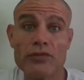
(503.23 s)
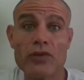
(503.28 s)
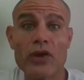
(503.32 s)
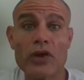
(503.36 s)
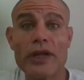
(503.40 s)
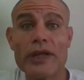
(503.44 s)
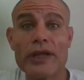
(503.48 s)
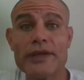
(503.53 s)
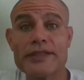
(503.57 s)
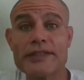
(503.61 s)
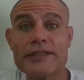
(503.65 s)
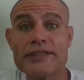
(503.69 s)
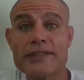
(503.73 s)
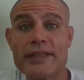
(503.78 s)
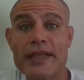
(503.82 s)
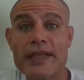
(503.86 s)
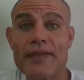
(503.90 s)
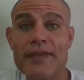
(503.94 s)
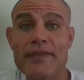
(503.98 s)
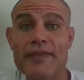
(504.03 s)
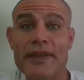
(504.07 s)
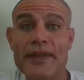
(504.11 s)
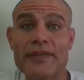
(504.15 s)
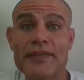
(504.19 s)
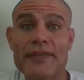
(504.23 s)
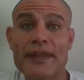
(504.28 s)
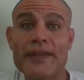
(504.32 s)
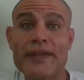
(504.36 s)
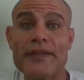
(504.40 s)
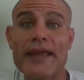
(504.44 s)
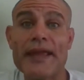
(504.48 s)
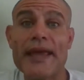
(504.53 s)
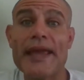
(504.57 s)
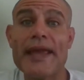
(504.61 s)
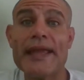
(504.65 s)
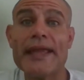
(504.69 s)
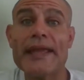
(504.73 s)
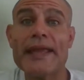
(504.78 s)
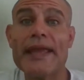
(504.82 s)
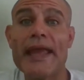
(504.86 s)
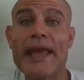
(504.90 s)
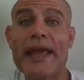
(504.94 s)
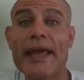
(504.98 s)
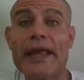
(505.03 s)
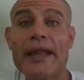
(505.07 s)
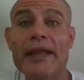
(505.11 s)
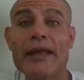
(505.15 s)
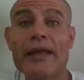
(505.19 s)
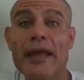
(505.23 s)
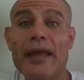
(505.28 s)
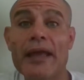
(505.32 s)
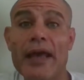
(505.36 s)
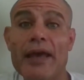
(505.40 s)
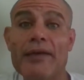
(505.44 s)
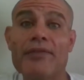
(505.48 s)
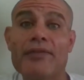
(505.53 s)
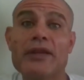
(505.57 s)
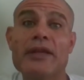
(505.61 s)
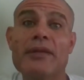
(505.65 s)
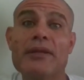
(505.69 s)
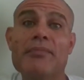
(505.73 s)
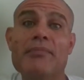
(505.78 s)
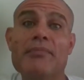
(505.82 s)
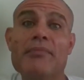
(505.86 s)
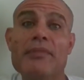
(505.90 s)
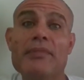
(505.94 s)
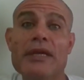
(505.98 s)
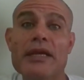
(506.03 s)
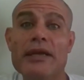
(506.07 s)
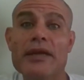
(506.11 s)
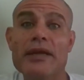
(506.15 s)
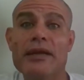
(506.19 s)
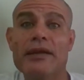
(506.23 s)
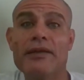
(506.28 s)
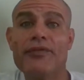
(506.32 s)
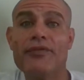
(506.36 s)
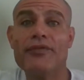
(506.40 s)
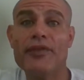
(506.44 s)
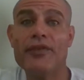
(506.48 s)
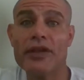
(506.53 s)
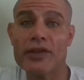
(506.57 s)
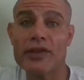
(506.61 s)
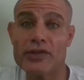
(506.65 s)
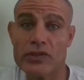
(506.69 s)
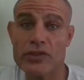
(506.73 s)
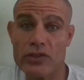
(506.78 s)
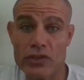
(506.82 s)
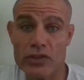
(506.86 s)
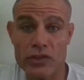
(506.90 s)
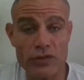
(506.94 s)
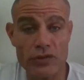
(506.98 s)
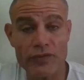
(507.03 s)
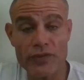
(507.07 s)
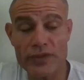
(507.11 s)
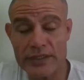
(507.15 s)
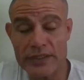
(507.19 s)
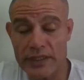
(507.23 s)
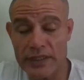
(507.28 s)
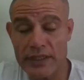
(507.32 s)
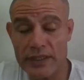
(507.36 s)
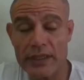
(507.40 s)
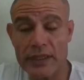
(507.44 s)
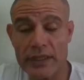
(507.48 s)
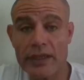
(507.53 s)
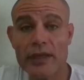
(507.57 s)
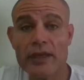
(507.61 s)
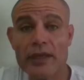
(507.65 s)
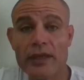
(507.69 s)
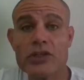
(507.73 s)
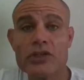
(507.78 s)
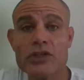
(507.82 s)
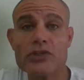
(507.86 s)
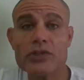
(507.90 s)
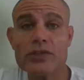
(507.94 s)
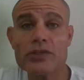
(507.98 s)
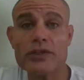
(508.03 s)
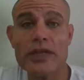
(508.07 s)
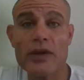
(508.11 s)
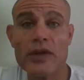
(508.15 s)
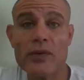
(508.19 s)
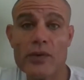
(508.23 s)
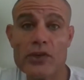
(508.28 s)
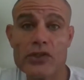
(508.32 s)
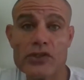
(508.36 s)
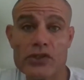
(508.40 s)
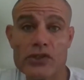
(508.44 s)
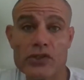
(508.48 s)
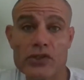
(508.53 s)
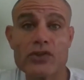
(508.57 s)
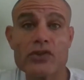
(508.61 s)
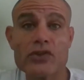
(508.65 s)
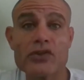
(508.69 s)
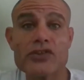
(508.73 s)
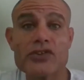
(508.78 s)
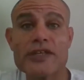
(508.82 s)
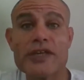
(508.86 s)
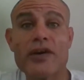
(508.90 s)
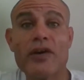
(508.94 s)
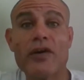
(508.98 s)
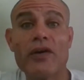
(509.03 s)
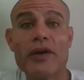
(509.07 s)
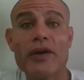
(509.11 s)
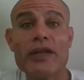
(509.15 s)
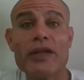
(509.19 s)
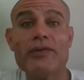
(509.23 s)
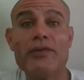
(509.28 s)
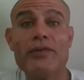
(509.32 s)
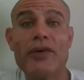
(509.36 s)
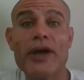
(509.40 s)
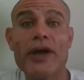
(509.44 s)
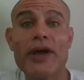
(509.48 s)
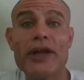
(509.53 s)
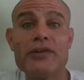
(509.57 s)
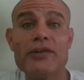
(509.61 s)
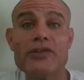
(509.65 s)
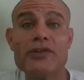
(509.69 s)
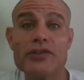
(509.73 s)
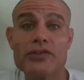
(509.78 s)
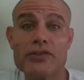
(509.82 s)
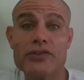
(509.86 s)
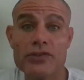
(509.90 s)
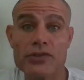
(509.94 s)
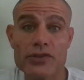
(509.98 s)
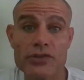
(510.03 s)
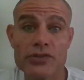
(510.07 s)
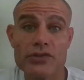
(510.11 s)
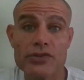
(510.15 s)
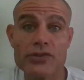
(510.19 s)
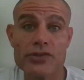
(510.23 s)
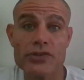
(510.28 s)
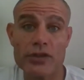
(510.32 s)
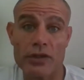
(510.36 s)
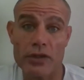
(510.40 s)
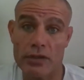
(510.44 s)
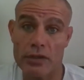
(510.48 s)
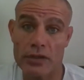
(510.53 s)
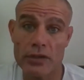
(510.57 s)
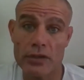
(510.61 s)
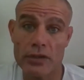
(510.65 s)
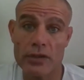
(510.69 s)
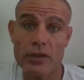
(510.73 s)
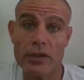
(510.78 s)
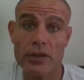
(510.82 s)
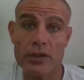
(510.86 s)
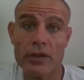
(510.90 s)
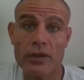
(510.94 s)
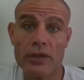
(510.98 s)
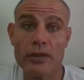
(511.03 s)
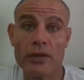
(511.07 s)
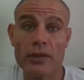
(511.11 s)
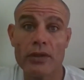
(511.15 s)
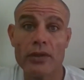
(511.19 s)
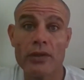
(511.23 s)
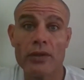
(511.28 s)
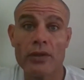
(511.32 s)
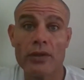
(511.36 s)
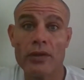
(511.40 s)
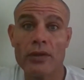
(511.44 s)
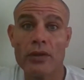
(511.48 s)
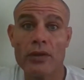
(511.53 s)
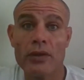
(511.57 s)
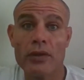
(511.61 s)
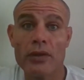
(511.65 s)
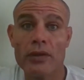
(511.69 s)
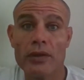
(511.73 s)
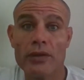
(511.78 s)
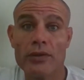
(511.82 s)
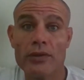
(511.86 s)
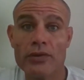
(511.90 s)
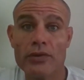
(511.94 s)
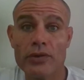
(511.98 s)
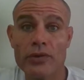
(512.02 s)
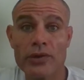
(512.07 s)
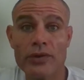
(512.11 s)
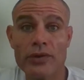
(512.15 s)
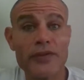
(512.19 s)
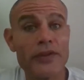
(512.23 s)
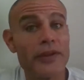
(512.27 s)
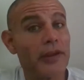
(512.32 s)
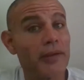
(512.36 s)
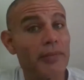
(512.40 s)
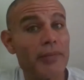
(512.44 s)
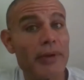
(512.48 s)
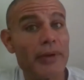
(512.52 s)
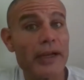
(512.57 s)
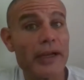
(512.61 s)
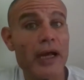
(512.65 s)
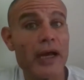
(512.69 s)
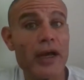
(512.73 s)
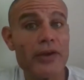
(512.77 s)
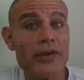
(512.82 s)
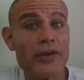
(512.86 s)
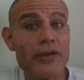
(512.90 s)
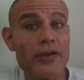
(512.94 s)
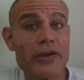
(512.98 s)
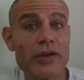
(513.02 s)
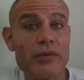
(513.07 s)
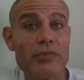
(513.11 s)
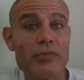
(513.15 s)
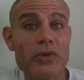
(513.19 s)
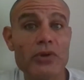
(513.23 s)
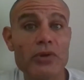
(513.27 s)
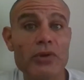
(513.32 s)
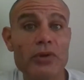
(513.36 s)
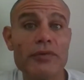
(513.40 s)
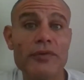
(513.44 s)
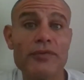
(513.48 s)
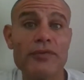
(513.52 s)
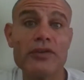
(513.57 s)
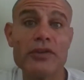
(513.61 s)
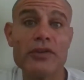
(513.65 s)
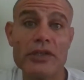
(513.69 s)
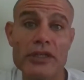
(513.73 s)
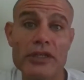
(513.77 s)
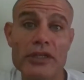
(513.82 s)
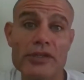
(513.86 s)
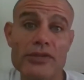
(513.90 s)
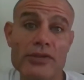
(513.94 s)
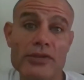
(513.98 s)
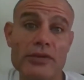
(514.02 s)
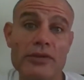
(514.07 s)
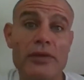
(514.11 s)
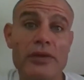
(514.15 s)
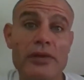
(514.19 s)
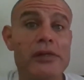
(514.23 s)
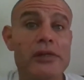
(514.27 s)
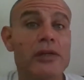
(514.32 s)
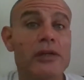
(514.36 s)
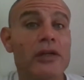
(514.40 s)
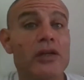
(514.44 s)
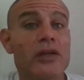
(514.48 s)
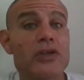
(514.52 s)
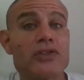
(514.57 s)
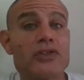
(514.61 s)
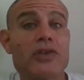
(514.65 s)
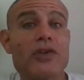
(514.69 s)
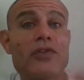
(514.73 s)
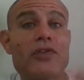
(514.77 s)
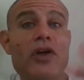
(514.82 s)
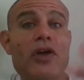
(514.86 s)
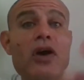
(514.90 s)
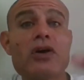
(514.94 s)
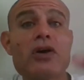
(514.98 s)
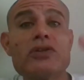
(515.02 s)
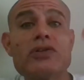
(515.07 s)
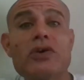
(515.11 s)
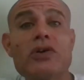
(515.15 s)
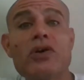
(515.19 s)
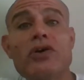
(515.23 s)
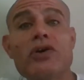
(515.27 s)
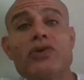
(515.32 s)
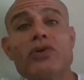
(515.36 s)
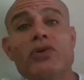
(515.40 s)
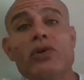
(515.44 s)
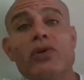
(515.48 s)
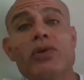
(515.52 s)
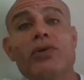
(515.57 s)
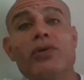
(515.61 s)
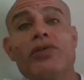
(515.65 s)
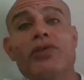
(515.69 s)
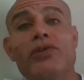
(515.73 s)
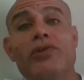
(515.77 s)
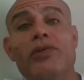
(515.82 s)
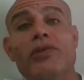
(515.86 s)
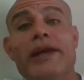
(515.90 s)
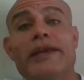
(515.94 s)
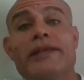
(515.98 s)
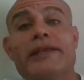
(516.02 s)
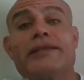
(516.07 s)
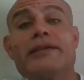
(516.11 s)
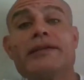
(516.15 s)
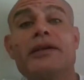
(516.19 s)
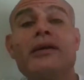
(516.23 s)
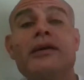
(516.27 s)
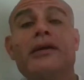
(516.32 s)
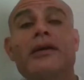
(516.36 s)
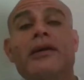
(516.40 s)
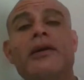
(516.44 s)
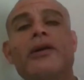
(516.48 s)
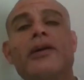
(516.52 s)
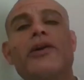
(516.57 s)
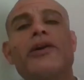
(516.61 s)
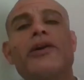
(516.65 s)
You've got to understand that they can have an immediate effect on you physically, should they wish to, because they are in range to do so. You got to think about how you're going to move if you need to. So those are your threat